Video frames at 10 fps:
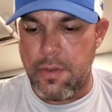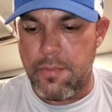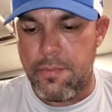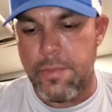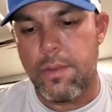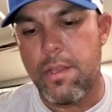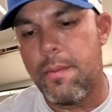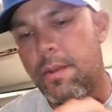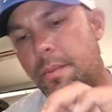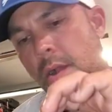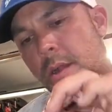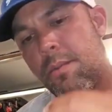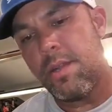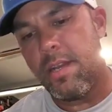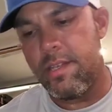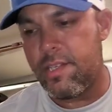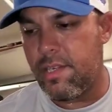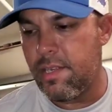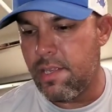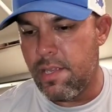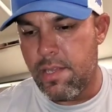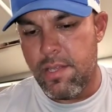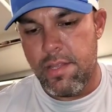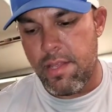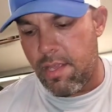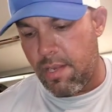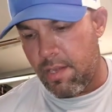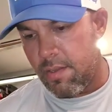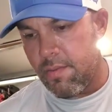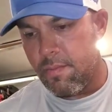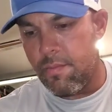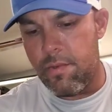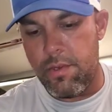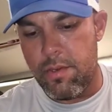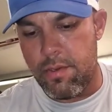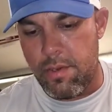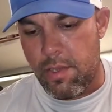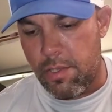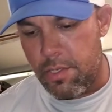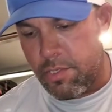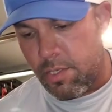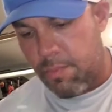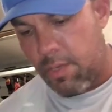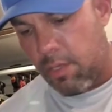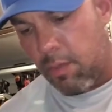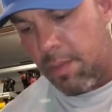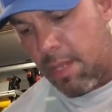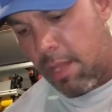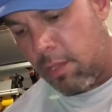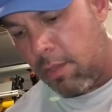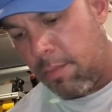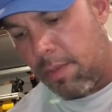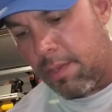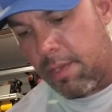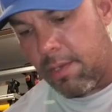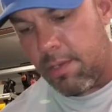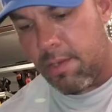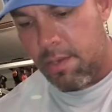they're coming apart pretty easy, then I'll usually put a little bit of that lube on there.